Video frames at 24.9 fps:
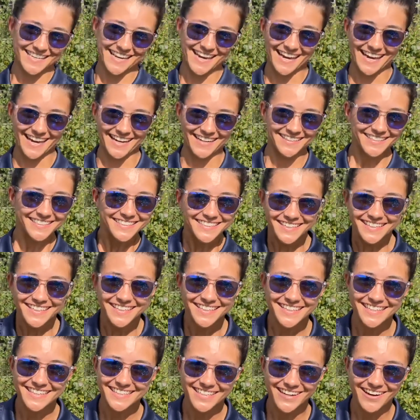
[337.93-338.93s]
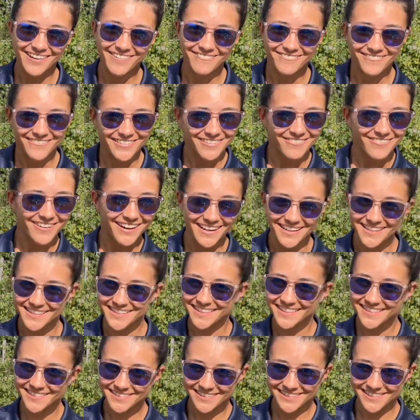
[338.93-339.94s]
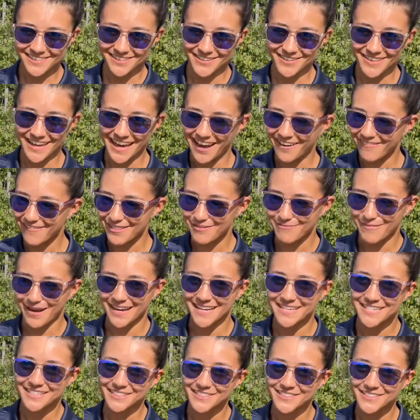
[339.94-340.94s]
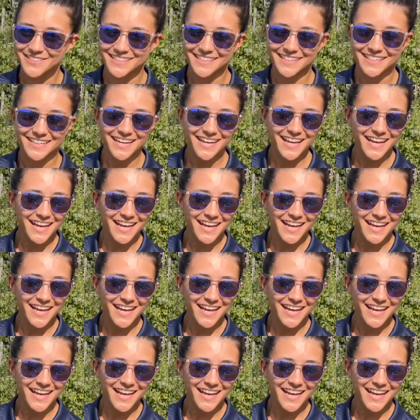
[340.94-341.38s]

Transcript: I certainly don't, wouldn't want to do that with my children.